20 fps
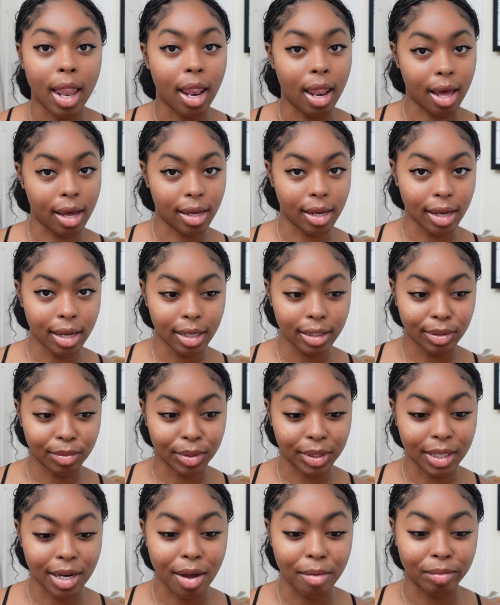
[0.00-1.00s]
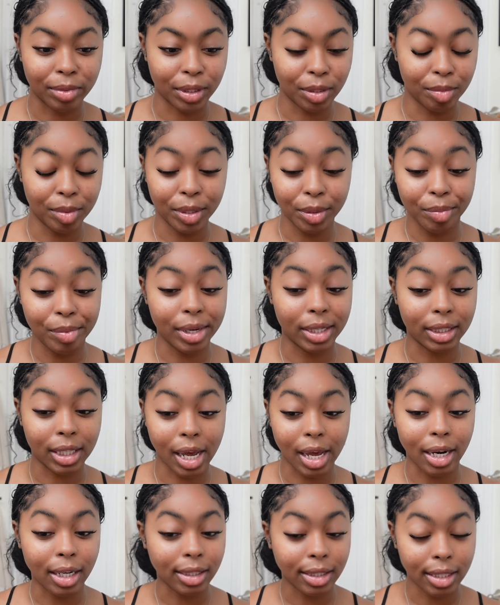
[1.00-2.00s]
luggage which i'm super duper
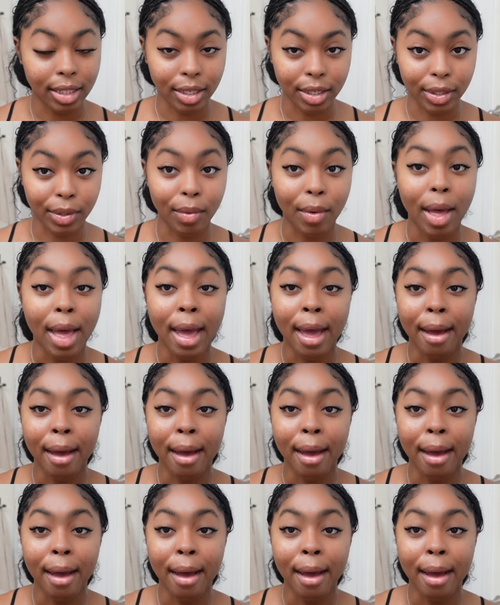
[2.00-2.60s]
excited to do